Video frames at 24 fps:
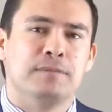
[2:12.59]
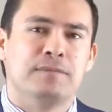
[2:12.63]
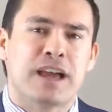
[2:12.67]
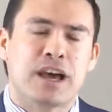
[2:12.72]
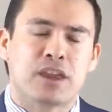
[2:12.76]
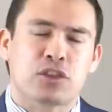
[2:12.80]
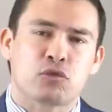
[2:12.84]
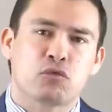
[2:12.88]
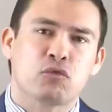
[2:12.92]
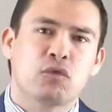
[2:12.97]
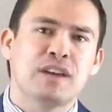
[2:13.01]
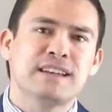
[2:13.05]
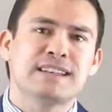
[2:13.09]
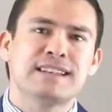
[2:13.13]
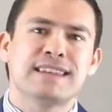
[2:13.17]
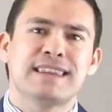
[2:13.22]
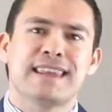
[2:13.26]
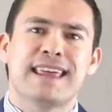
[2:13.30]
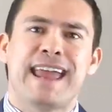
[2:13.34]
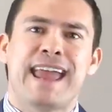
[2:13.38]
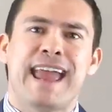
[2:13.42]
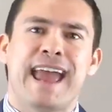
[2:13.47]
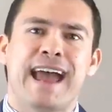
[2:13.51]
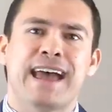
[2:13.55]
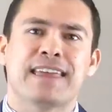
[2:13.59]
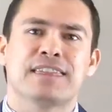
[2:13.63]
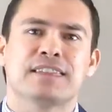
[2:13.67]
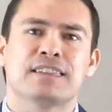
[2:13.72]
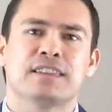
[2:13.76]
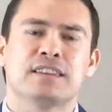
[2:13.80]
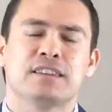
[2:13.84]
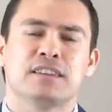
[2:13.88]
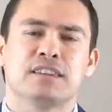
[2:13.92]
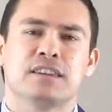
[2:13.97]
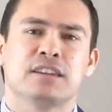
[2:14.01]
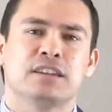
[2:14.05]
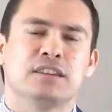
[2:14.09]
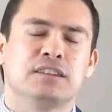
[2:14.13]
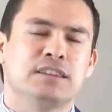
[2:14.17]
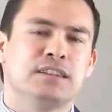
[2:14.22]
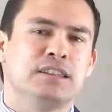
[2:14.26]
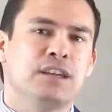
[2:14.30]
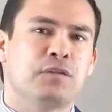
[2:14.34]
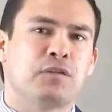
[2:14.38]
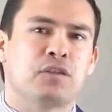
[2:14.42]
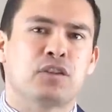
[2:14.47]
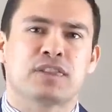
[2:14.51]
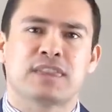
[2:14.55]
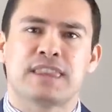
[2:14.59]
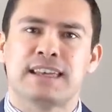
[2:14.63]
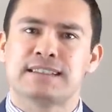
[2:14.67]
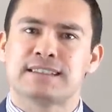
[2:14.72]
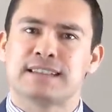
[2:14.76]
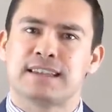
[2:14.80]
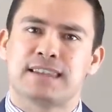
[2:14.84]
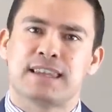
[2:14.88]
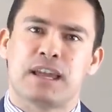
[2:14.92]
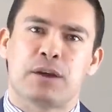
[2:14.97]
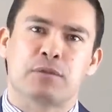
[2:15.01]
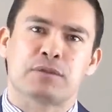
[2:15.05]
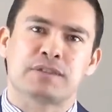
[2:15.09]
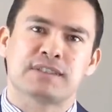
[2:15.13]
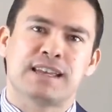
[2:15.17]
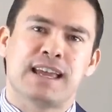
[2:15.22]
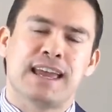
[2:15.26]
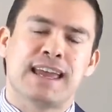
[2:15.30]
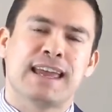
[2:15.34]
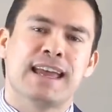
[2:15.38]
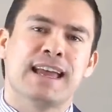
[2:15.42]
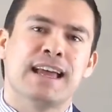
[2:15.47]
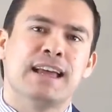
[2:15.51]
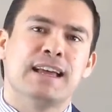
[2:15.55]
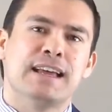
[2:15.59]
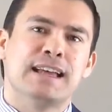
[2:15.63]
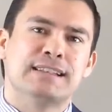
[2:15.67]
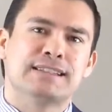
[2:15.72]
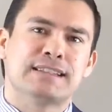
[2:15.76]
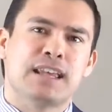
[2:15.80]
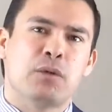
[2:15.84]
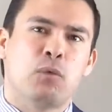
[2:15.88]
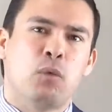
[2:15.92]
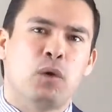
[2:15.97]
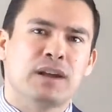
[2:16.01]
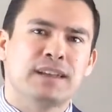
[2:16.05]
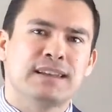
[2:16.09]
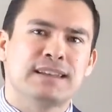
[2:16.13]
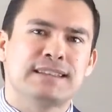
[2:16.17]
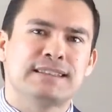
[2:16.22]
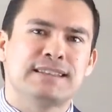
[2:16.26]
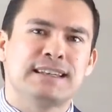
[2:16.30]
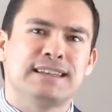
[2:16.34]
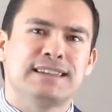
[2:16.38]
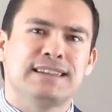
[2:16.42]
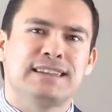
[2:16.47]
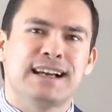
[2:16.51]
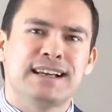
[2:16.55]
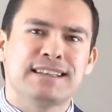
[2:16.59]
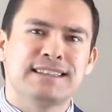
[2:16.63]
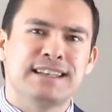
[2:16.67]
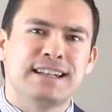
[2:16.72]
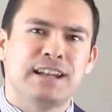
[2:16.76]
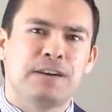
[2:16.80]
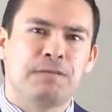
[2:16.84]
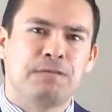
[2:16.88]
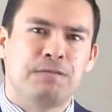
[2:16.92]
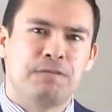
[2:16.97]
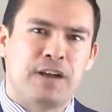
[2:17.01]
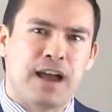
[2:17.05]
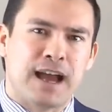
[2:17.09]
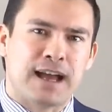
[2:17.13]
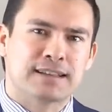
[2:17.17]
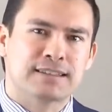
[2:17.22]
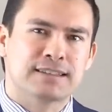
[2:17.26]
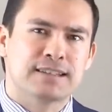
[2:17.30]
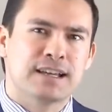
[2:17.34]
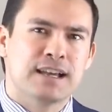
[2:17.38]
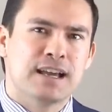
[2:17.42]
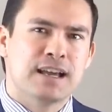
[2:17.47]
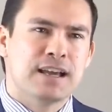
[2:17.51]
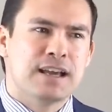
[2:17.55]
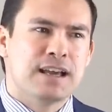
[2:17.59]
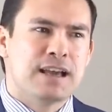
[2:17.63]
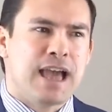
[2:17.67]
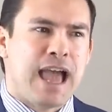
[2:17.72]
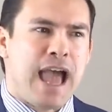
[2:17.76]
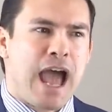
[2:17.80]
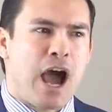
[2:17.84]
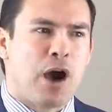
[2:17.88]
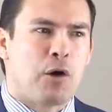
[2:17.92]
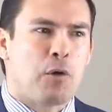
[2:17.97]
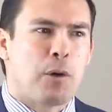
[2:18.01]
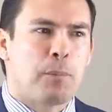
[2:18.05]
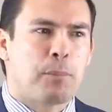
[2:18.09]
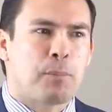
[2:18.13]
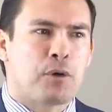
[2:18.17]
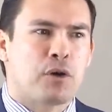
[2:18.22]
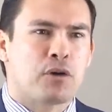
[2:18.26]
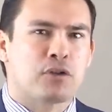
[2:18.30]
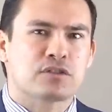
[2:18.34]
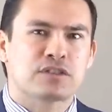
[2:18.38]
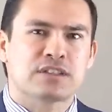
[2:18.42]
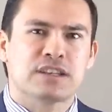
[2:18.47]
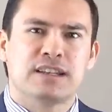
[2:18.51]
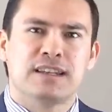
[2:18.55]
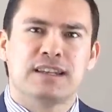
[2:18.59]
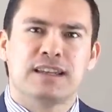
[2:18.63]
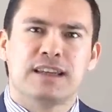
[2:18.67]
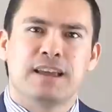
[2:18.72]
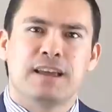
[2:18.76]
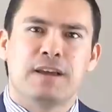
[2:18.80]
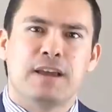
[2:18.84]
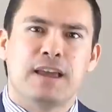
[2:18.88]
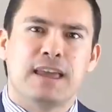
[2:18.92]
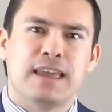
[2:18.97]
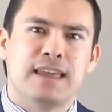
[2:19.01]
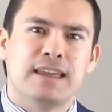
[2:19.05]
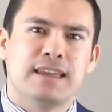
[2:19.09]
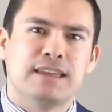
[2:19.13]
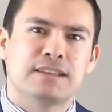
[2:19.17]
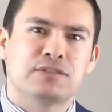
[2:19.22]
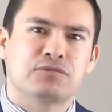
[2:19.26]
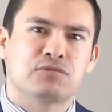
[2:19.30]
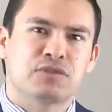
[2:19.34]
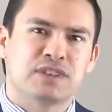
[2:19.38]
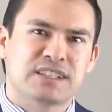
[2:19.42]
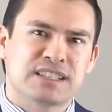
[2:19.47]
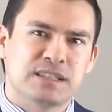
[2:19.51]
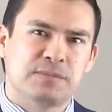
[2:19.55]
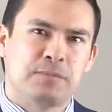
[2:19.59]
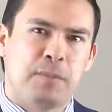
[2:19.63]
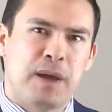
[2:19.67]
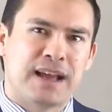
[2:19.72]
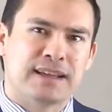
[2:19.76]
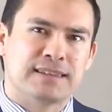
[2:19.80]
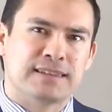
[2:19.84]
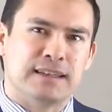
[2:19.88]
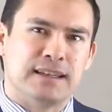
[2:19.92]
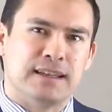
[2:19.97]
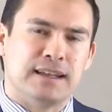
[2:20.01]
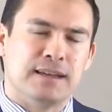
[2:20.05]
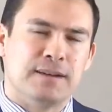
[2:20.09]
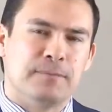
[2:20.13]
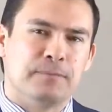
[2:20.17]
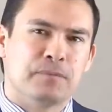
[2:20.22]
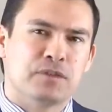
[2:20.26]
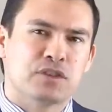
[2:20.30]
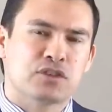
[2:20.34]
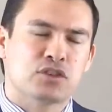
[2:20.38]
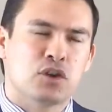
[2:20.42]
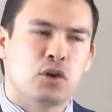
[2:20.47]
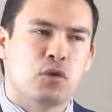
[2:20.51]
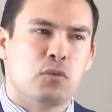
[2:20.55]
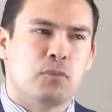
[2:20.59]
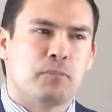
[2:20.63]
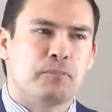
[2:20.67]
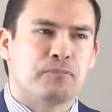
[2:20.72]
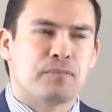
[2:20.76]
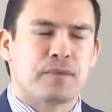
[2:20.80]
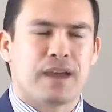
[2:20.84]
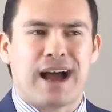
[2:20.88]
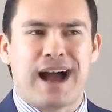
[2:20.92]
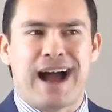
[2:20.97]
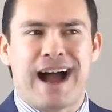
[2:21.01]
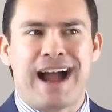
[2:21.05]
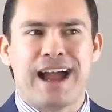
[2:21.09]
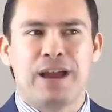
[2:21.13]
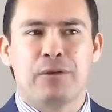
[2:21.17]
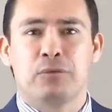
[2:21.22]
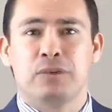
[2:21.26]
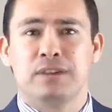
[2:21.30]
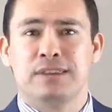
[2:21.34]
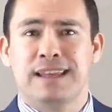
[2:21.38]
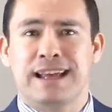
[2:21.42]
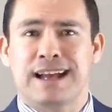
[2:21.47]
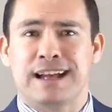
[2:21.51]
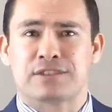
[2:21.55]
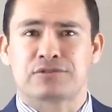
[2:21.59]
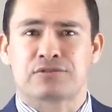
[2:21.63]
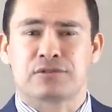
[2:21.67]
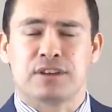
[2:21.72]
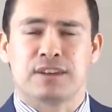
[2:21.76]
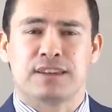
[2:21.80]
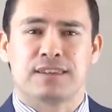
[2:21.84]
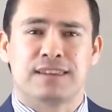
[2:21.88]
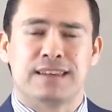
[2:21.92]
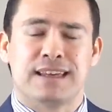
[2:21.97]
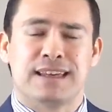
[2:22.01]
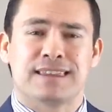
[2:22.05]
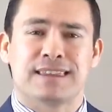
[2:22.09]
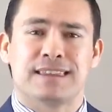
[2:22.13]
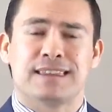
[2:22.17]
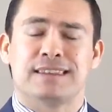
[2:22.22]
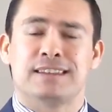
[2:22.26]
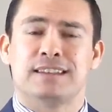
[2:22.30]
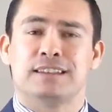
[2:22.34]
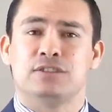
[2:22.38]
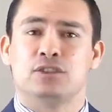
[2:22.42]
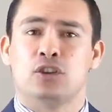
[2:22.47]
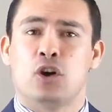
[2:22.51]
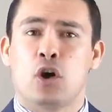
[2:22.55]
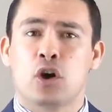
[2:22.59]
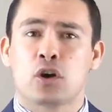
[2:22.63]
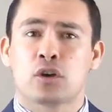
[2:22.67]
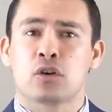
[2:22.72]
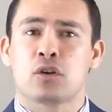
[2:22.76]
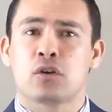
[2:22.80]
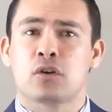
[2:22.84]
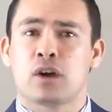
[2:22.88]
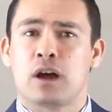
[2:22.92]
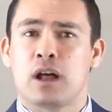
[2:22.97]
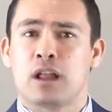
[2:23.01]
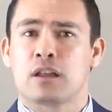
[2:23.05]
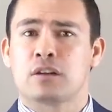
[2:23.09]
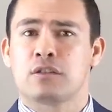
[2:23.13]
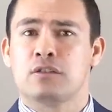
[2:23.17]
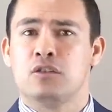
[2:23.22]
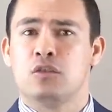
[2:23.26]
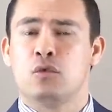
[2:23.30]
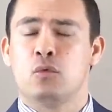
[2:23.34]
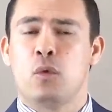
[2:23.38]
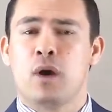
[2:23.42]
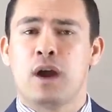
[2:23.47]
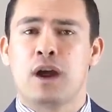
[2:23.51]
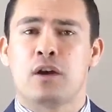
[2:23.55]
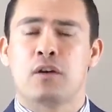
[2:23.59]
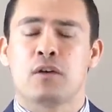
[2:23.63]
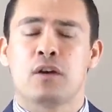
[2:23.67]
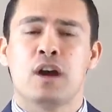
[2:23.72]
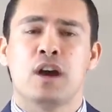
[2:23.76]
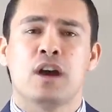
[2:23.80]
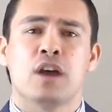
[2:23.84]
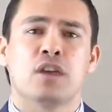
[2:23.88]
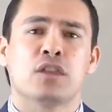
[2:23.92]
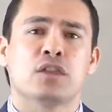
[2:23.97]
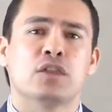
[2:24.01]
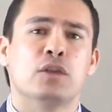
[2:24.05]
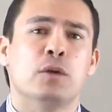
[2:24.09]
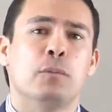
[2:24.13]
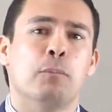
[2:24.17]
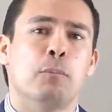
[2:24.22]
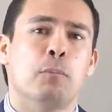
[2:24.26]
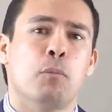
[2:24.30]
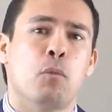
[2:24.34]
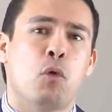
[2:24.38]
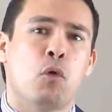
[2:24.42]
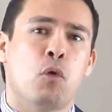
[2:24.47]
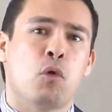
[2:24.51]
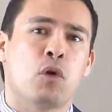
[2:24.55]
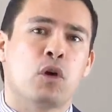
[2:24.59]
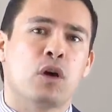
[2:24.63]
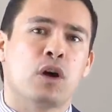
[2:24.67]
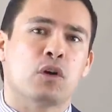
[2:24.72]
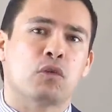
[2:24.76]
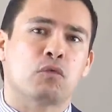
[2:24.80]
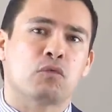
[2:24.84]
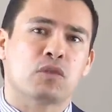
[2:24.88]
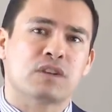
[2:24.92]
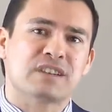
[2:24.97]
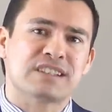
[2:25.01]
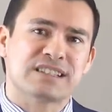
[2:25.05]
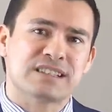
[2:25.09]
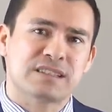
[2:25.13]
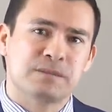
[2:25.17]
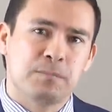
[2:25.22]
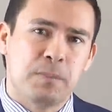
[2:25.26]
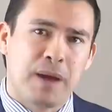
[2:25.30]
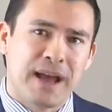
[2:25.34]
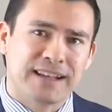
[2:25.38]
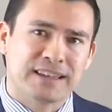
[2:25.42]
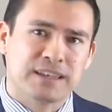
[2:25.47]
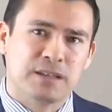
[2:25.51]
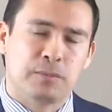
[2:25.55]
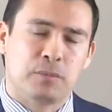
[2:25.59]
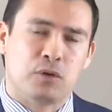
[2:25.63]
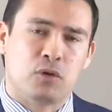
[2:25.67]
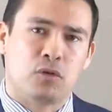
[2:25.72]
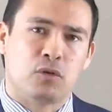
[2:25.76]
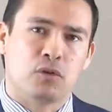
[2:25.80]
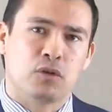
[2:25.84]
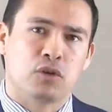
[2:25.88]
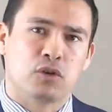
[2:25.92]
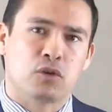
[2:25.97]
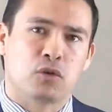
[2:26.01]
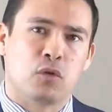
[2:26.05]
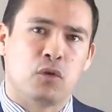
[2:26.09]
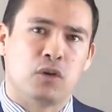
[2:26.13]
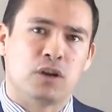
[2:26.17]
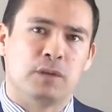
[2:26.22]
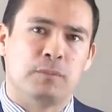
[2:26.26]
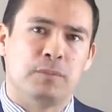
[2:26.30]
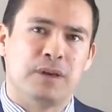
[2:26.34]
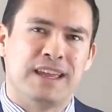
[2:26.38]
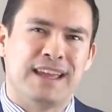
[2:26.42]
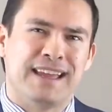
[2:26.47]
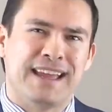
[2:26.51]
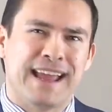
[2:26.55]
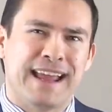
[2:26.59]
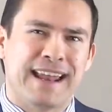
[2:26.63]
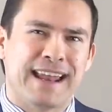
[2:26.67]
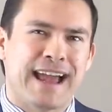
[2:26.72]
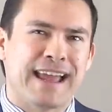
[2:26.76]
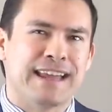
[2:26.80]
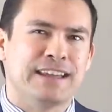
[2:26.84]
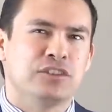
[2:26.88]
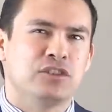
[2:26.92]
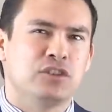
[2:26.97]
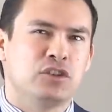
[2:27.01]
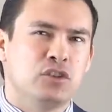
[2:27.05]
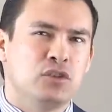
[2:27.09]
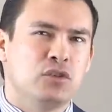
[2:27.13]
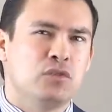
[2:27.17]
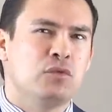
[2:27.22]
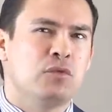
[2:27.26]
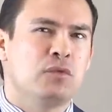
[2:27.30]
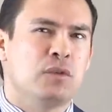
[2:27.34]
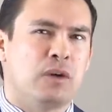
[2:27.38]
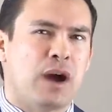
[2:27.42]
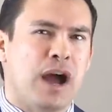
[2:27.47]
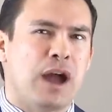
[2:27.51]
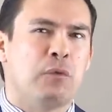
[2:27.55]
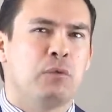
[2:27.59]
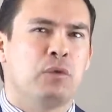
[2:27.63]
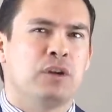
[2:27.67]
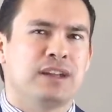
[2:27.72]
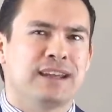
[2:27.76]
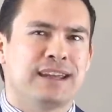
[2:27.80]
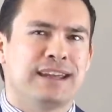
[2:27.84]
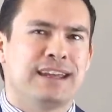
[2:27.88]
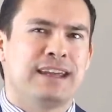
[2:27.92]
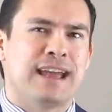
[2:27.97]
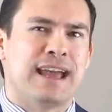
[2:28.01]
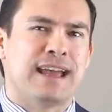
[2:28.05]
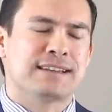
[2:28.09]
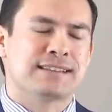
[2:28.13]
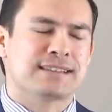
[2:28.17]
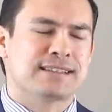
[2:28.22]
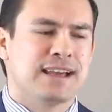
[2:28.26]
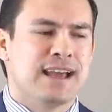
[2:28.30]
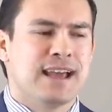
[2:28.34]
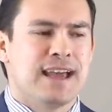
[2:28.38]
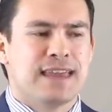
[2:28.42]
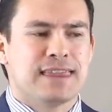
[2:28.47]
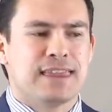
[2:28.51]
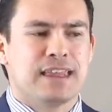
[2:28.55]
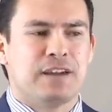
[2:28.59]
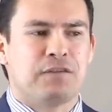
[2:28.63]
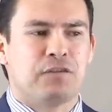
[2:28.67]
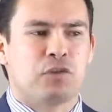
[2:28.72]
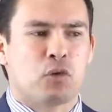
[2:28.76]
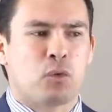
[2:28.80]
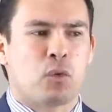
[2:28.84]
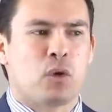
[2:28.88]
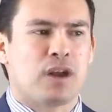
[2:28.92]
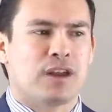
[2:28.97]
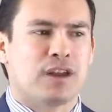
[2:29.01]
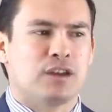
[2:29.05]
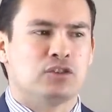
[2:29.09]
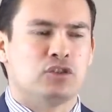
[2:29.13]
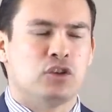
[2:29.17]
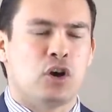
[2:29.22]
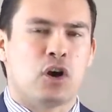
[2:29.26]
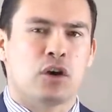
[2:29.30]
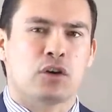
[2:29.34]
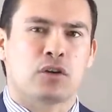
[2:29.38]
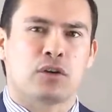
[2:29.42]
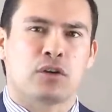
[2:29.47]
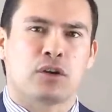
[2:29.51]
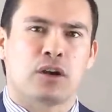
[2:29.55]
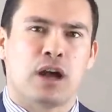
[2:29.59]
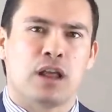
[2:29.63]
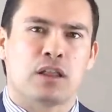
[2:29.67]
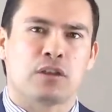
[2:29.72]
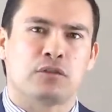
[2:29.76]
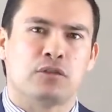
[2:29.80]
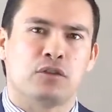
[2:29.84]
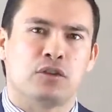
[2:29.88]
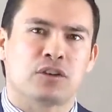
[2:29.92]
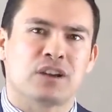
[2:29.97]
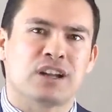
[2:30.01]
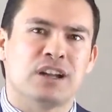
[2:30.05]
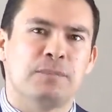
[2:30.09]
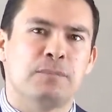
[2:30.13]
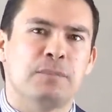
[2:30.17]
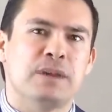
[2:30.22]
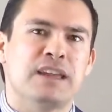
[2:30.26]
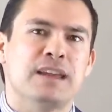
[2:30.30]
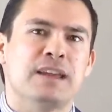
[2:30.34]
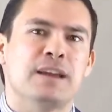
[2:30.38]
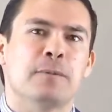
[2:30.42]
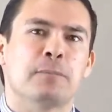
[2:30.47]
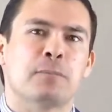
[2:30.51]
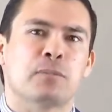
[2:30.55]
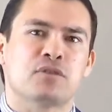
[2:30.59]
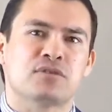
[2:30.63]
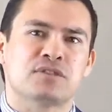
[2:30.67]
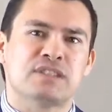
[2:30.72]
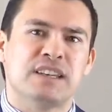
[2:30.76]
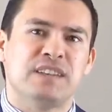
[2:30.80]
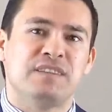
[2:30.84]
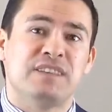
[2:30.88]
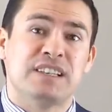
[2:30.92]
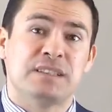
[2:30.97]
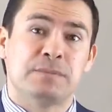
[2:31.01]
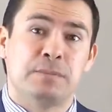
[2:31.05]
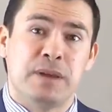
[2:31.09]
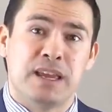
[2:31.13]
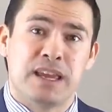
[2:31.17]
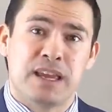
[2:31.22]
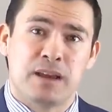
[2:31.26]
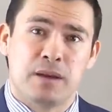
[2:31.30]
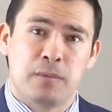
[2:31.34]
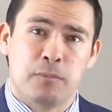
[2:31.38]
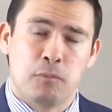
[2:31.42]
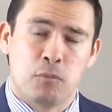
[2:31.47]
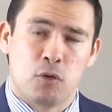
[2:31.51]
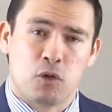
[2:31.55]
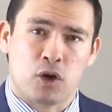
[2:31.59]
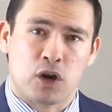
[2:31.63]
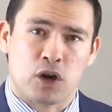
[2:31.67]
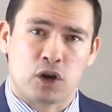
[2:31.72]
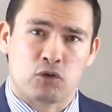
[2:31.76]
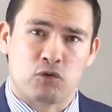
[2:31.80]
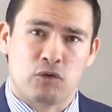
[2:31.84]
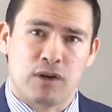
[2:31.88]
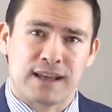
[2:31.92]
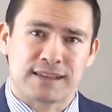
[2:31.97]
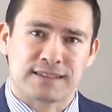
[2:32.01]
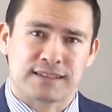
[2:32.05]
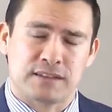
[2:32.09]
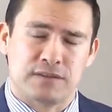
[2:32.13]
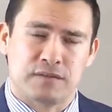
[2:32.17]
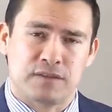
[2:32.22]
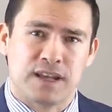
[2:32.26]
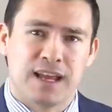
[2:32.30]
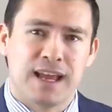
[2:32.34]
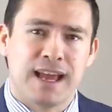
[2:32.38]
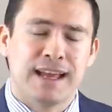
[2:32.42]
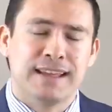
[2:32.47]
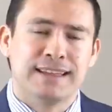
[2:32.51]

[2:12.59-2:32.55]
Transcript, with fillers: Now, the reason they had the different things that they were saying is they wanted to see, does it affect how a person is respected? So I would naturally think that the darker color you wear, the more respectable you're going to be. And I do, I would guess that if you're wearing a darker color, you're going to be perceived as being more aggressive.